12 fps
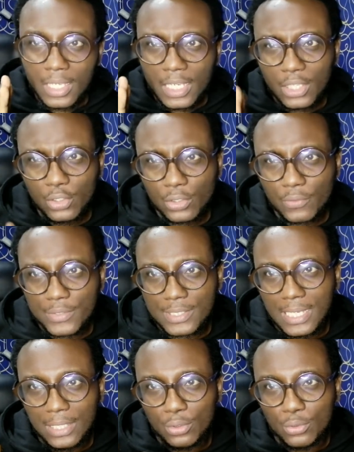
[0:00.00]
A lot of
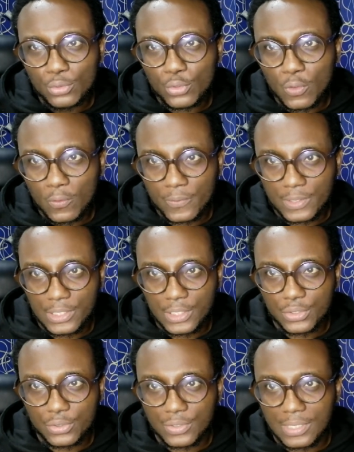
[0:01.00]
siloed
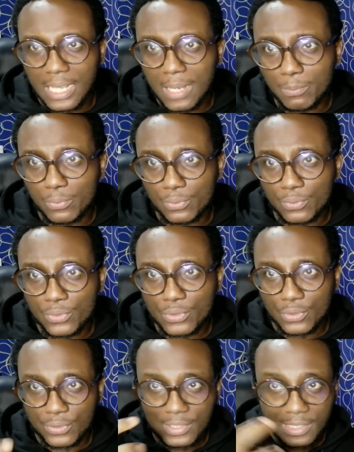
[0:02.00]
conversations happens
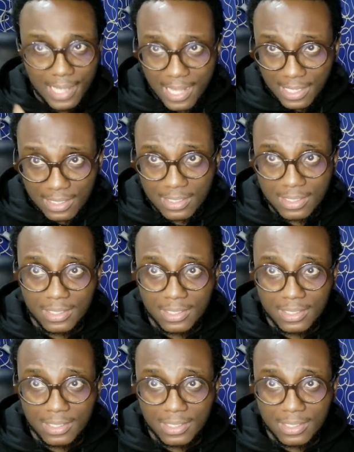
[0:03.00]
on Slack,